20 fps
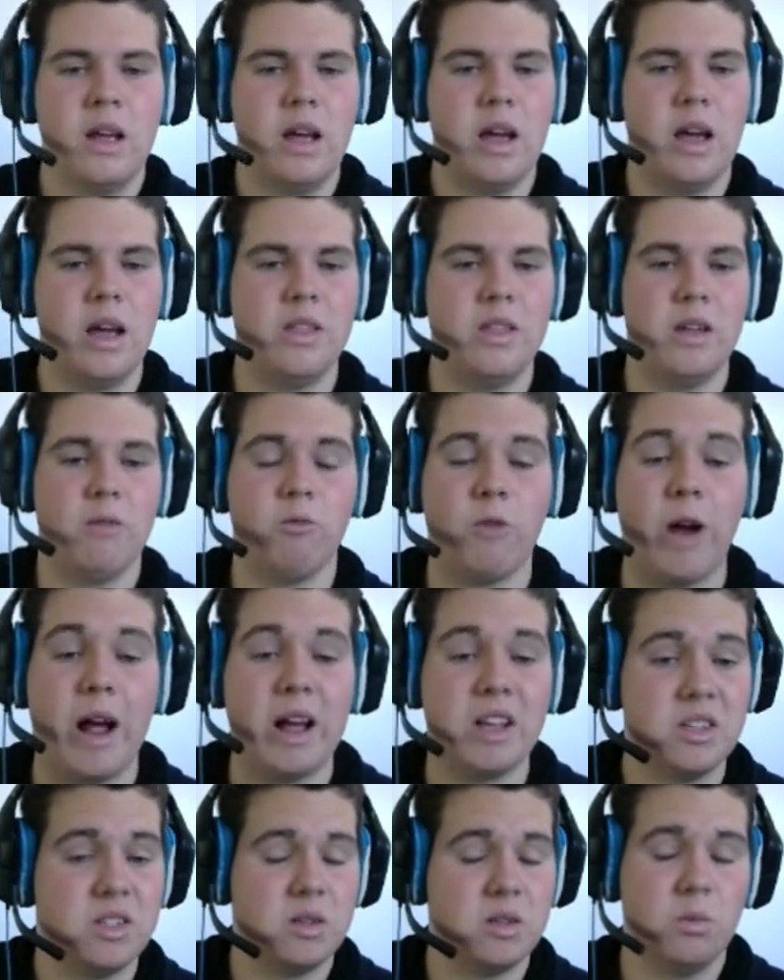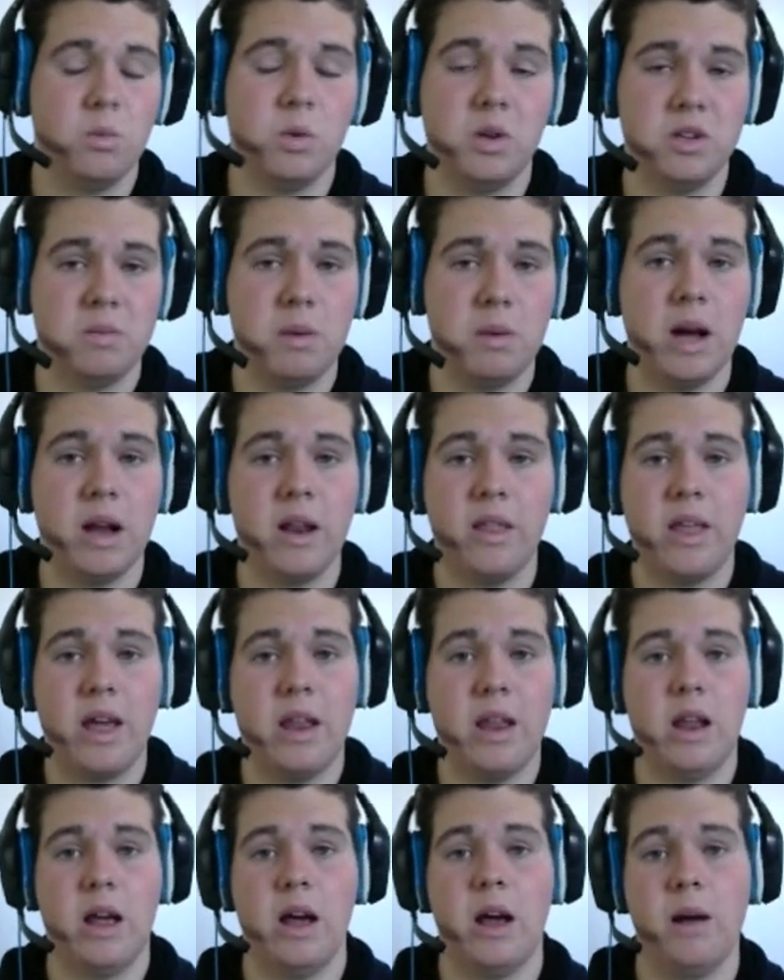And then Raz was part of
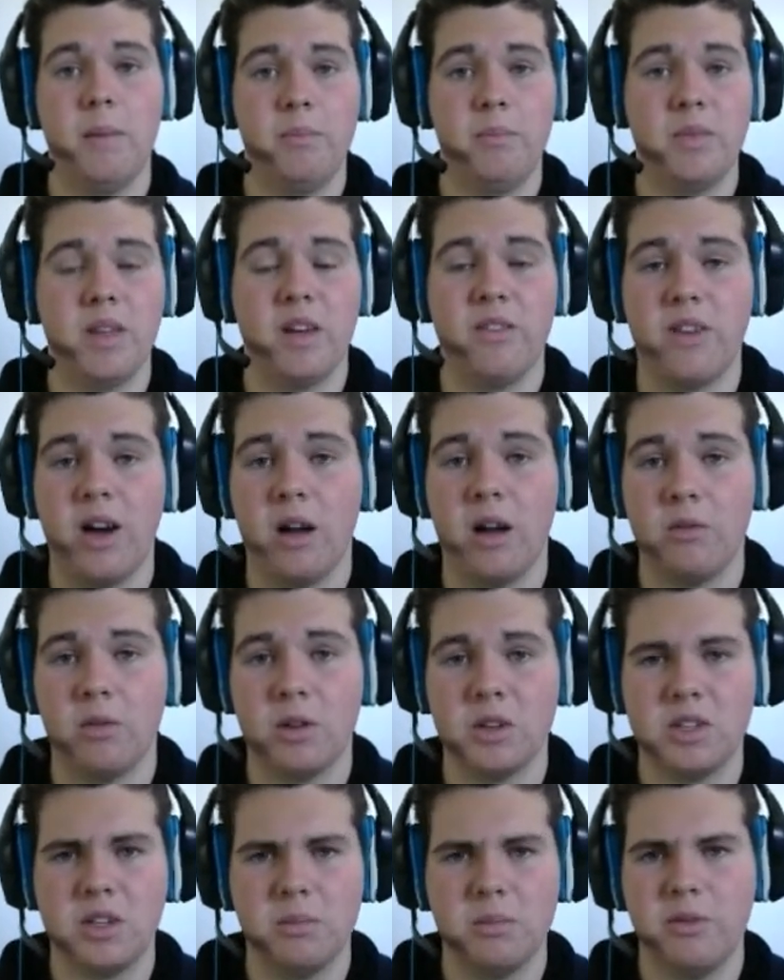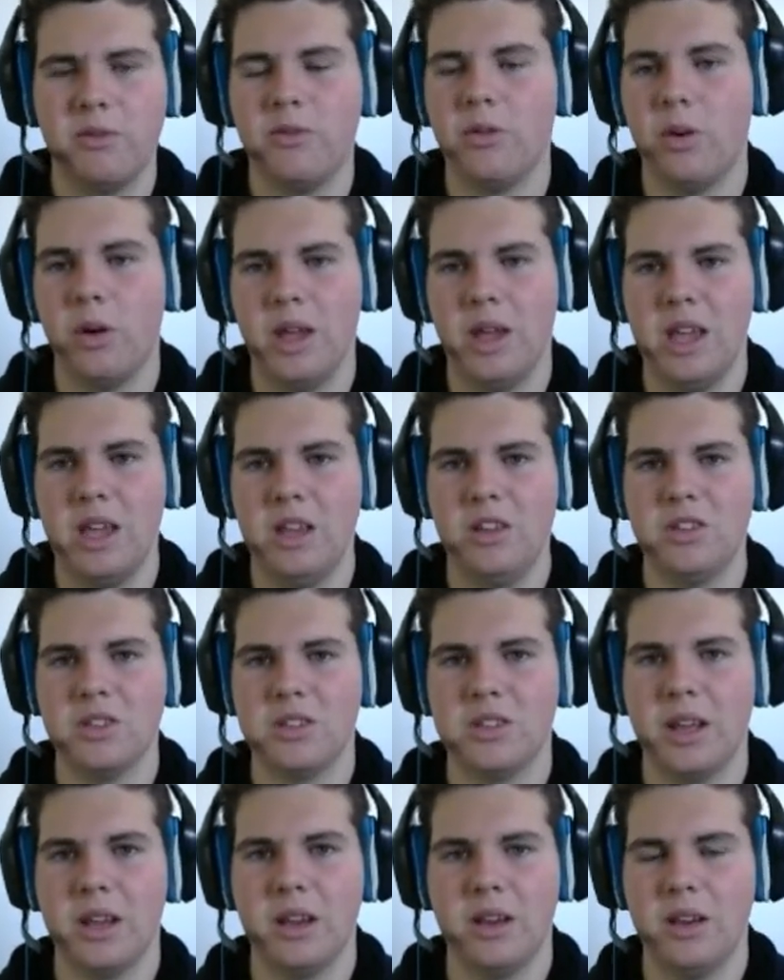that Avant roster before he
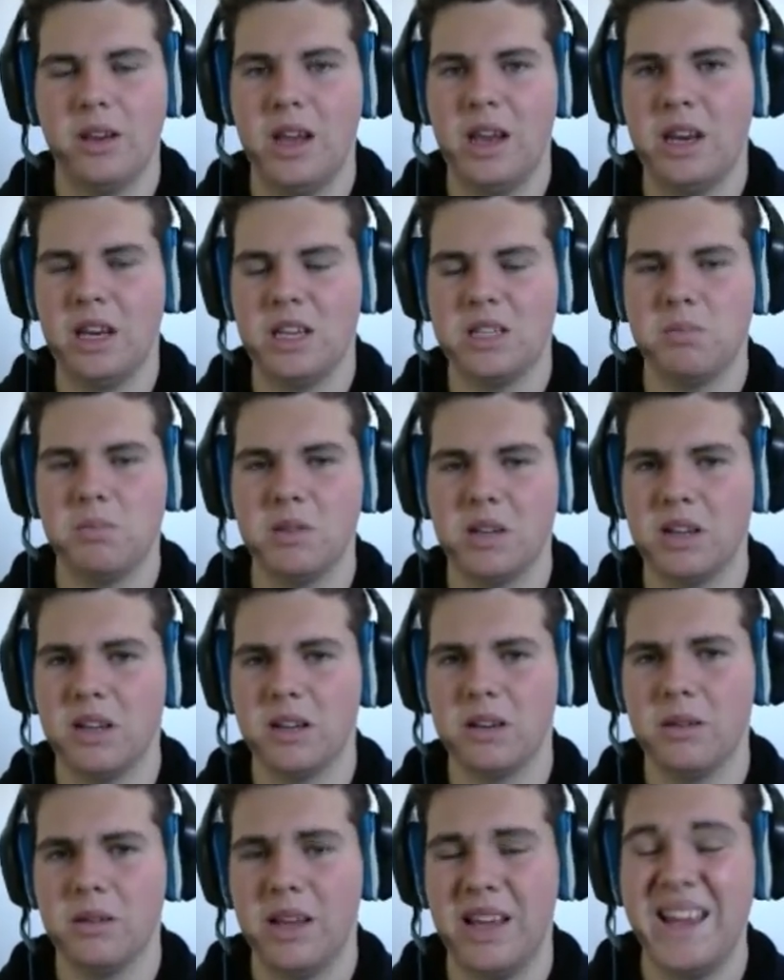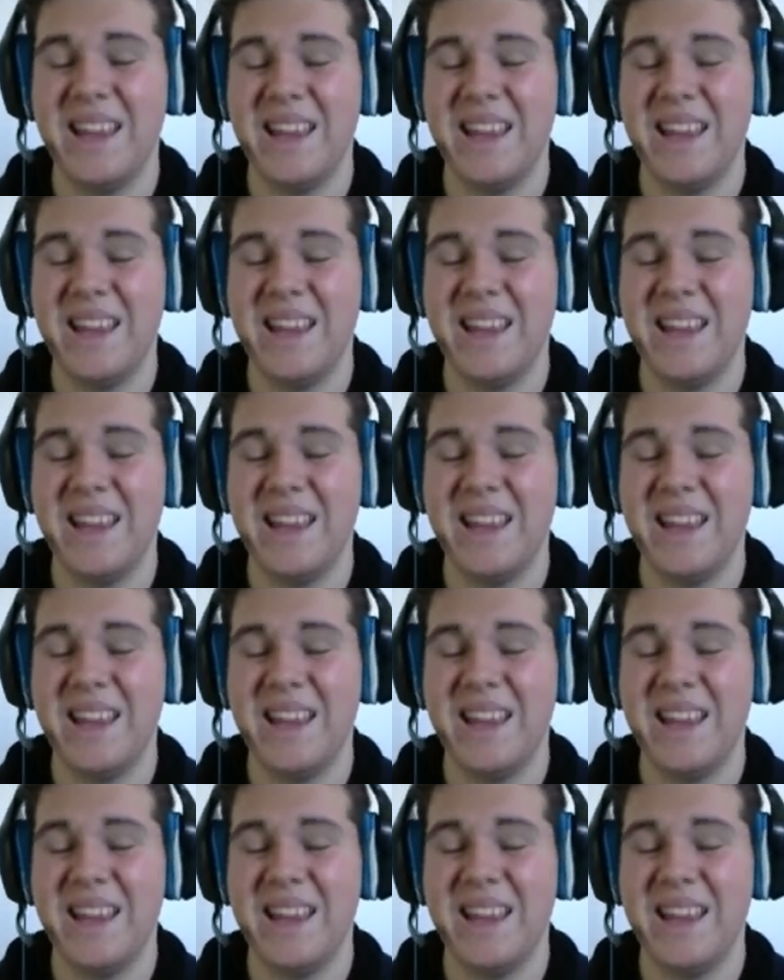just like inexplicably